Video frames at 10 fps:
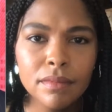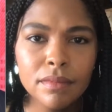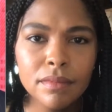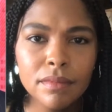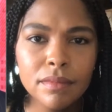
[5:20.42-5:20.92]

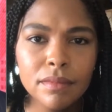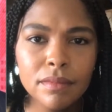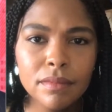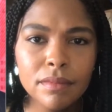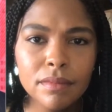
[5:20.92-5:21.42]

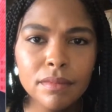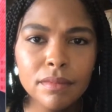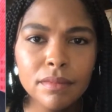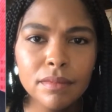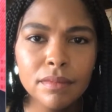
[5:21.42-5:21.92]

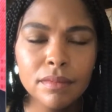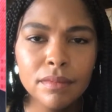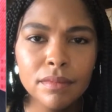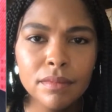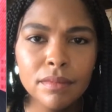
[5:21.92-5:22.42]

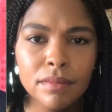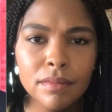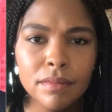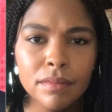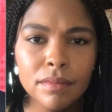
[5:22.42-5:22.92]

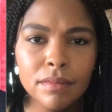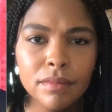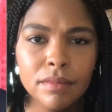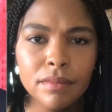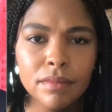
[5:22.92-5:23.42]

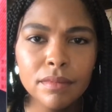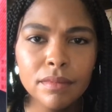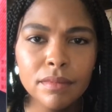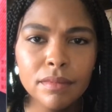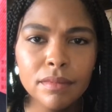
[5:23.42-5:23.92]

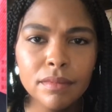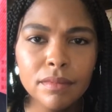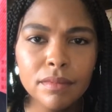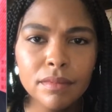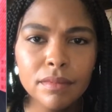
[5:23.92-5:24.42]

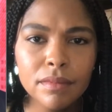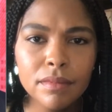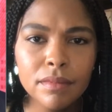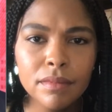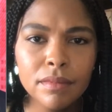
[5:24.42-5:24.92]

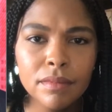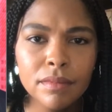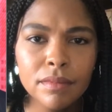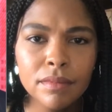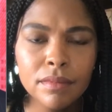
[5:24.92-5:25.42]

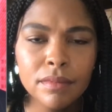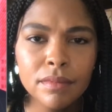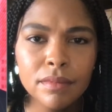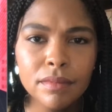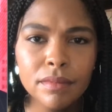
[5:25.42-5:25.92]

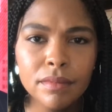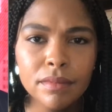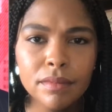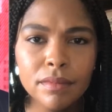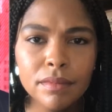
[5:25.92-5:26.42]

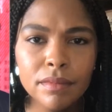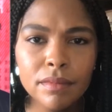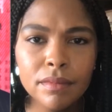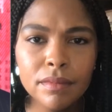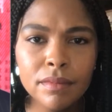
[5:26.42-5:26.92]

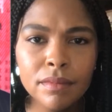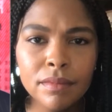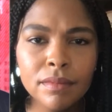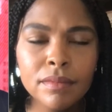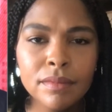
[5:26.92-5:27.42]

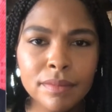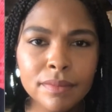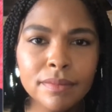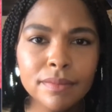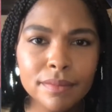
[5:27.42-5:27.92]

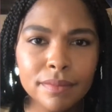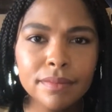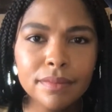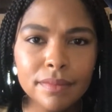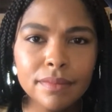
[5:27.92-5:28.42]
No words are spoken by the person on screen.